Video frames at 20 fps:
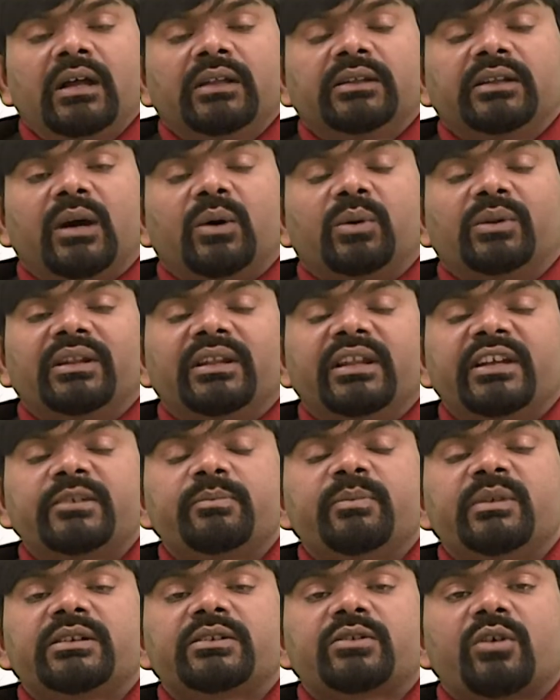Now let
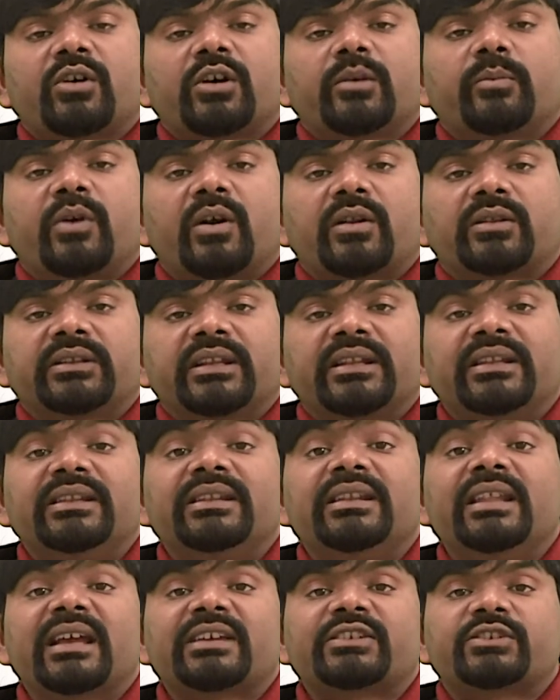me talk about the
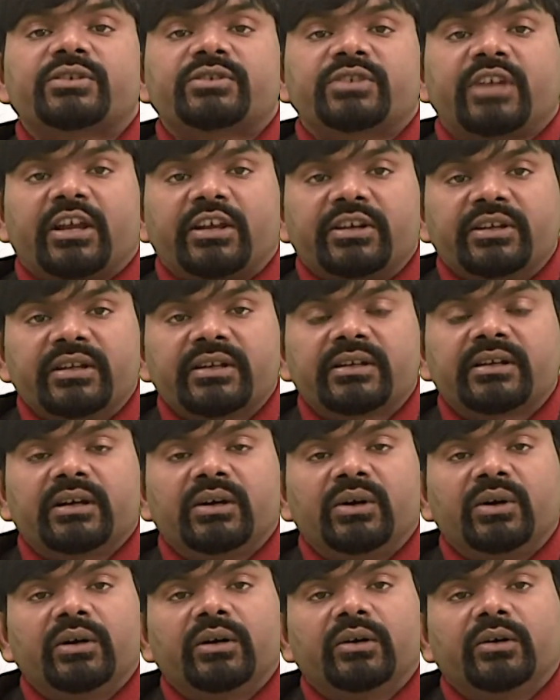next technique,
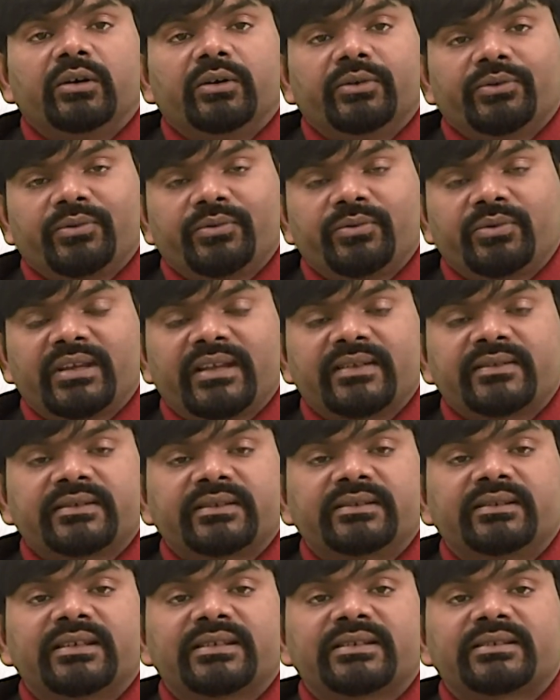or you can
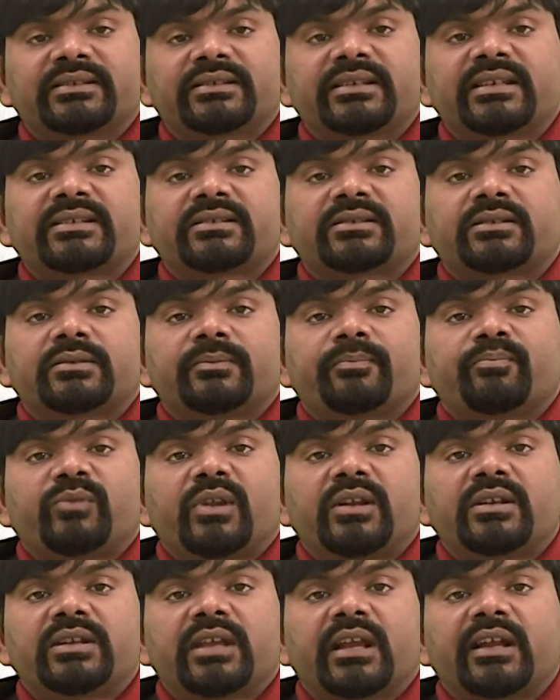say the sixth
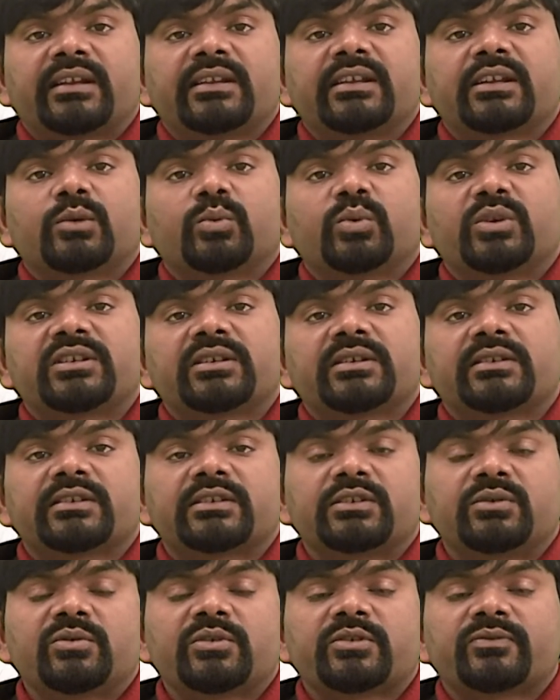technique, which
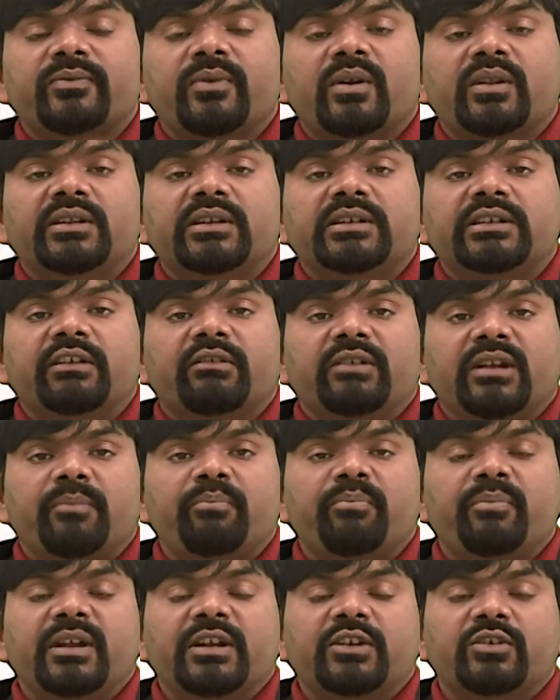is used for the
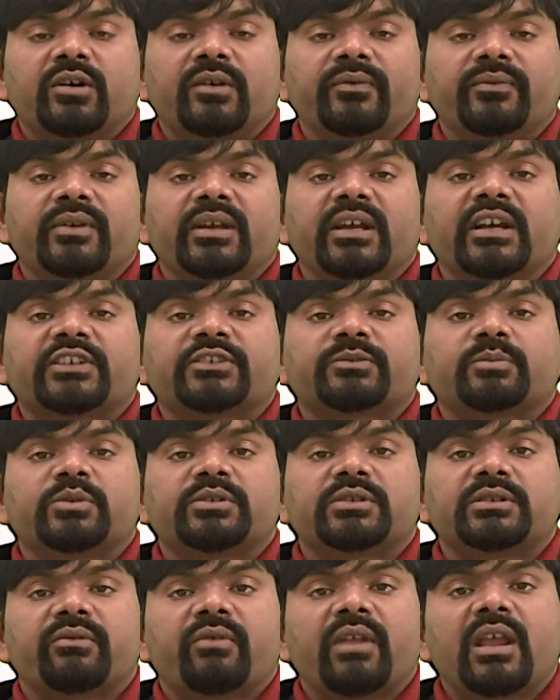development of
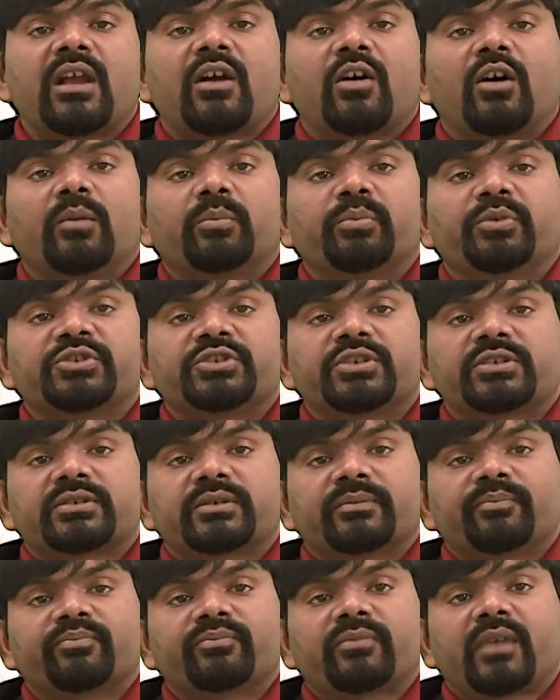expository
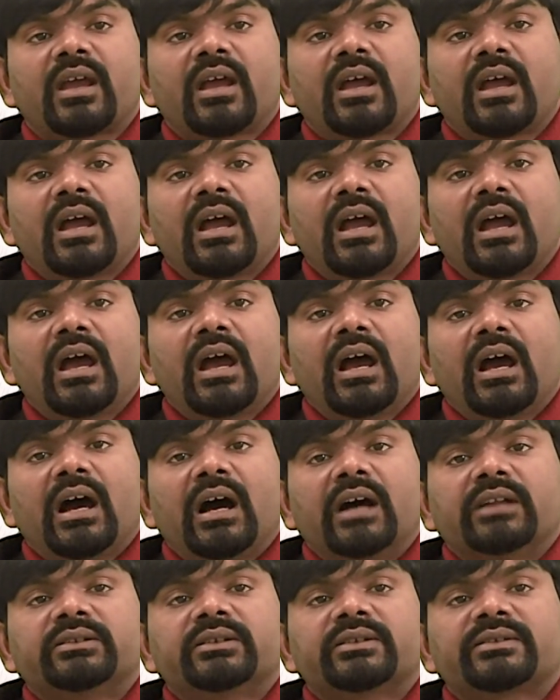composition.
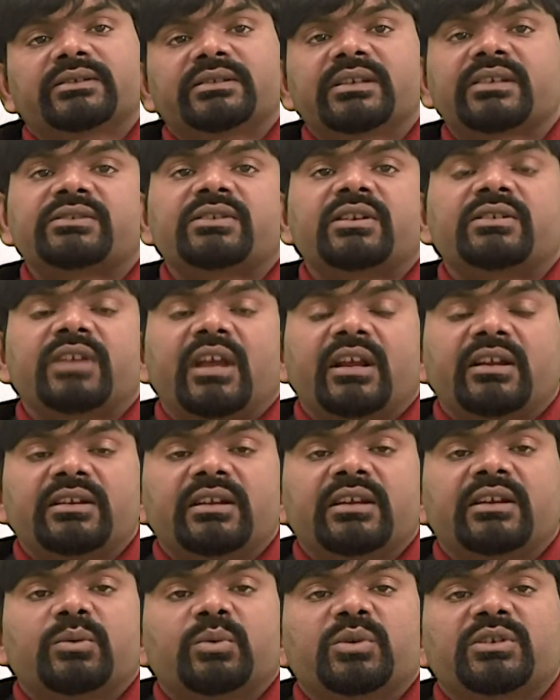And the sixth
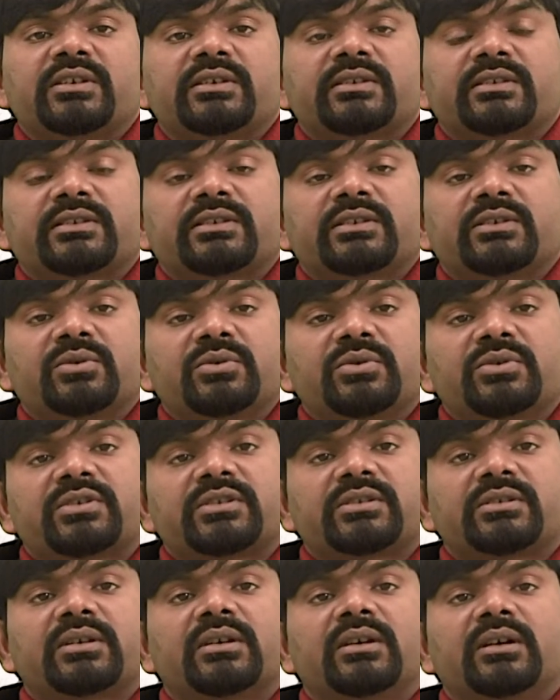technique which is
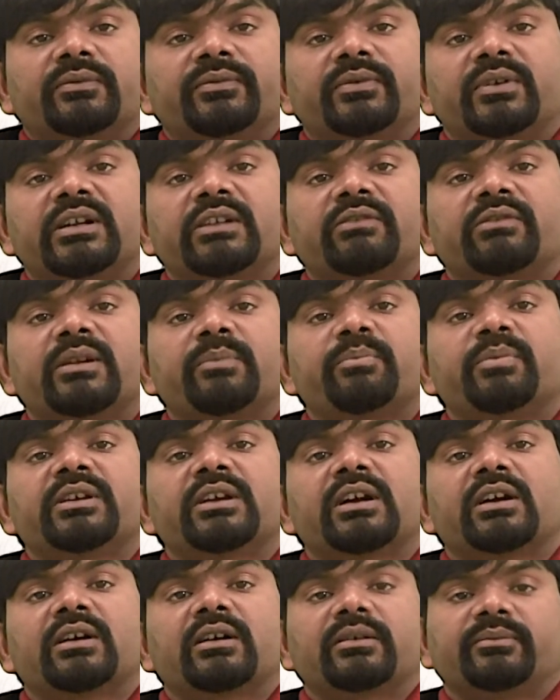used for developing
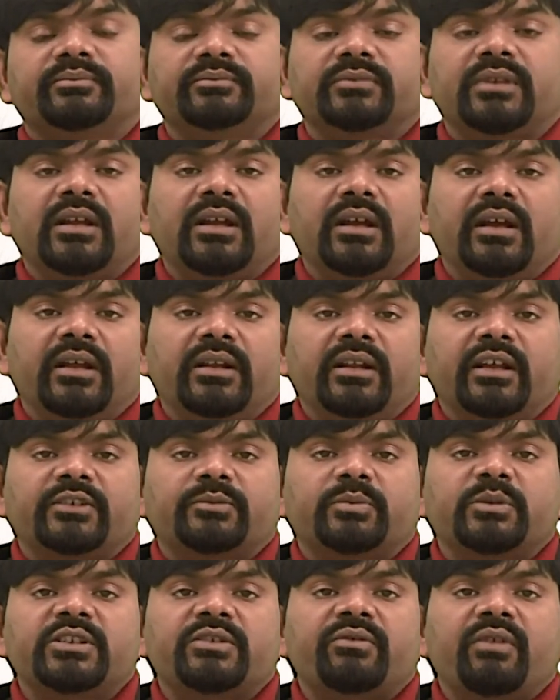an
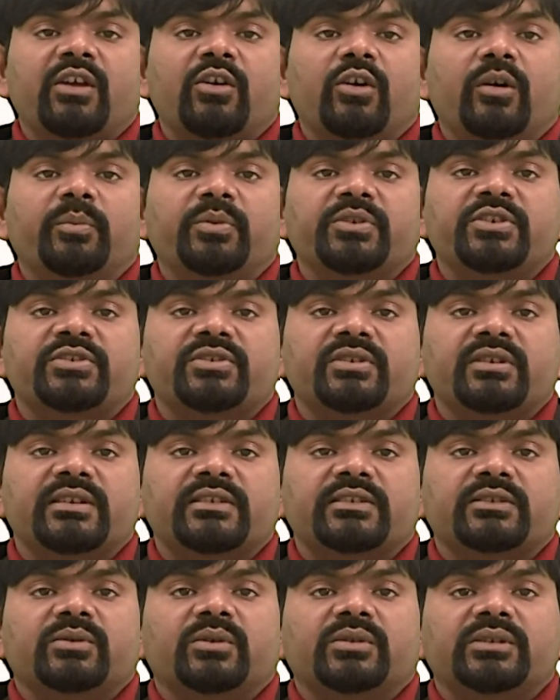expository composition
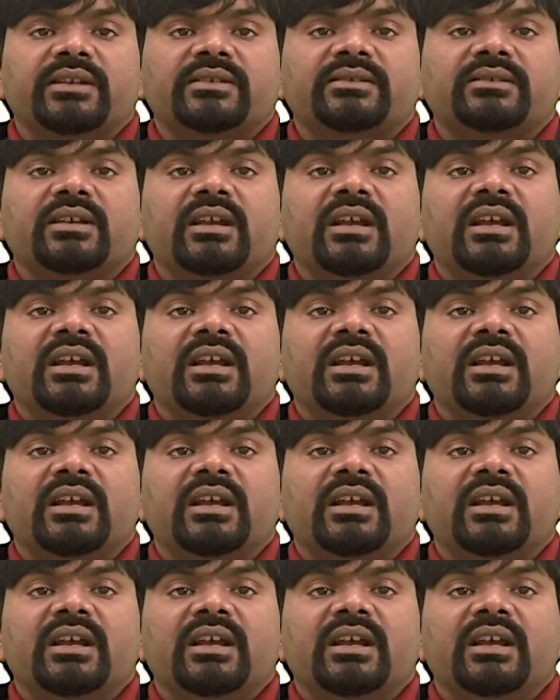is known as